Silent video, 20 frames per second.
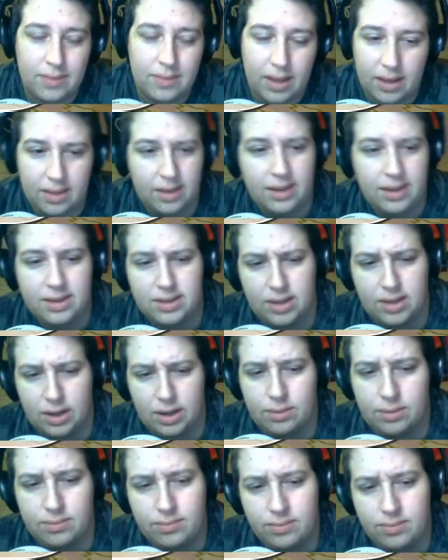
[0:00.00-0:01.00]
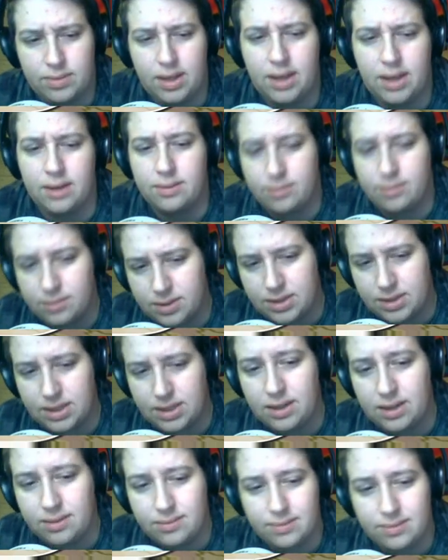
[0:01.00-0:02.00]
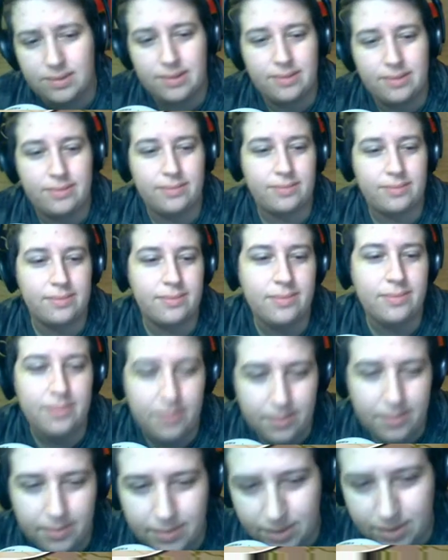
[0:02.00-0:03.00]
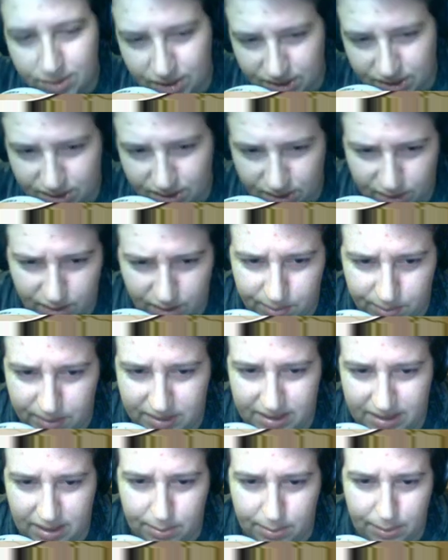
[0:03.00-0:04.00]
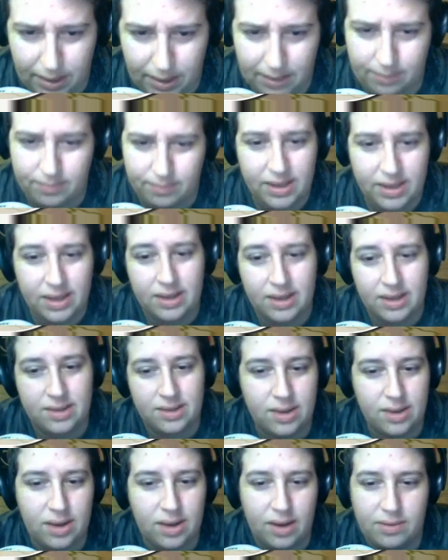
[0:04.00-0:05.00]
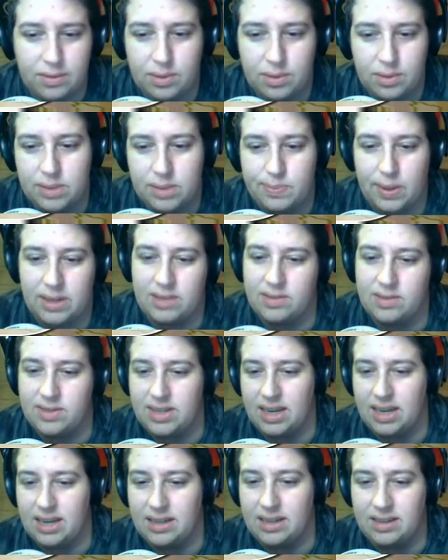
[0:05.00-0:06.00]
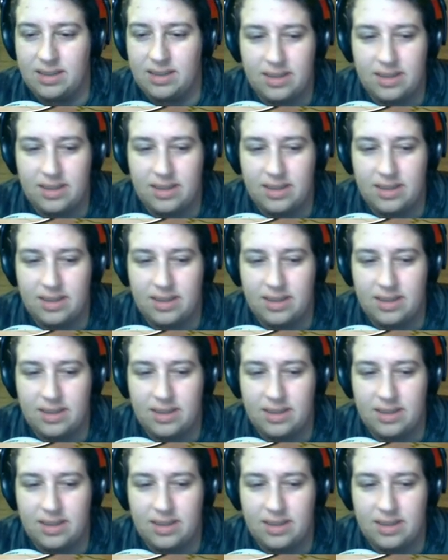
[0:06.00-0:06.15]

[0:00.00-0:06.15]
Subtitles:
I think so. Yeah, see? Gestured to the piece at the bottom, still covered with specks of sand.